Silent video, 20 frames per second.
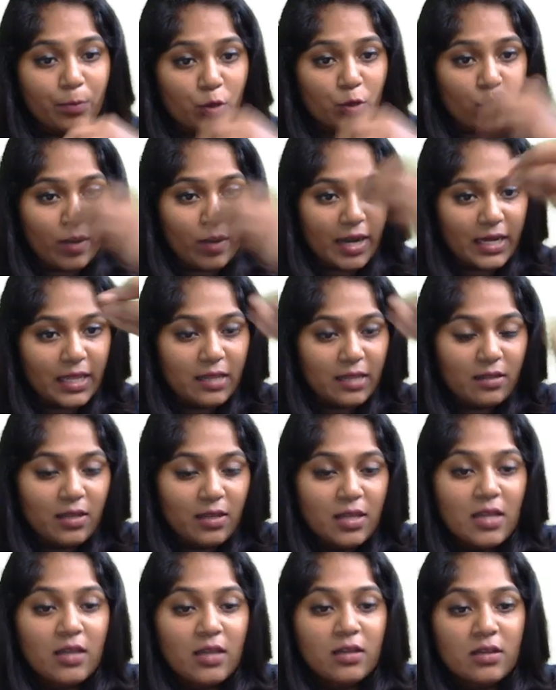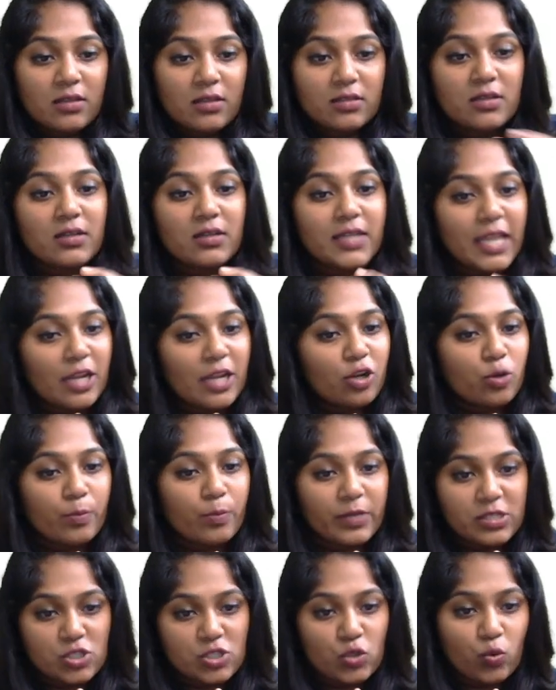providing the 10
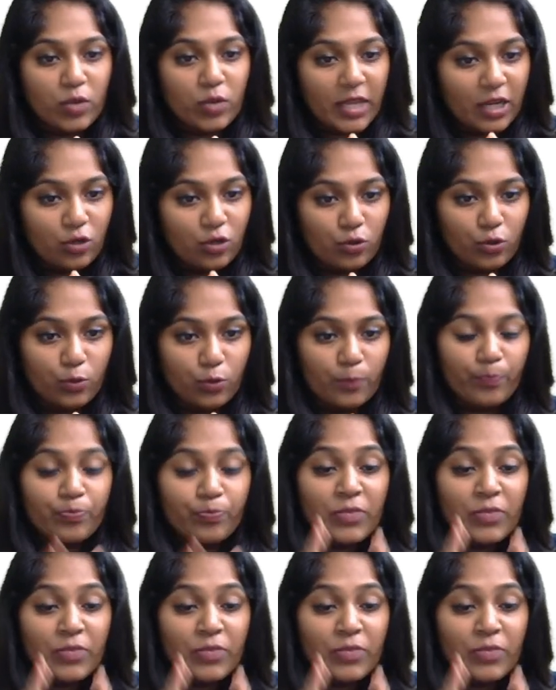rupees cookie to you.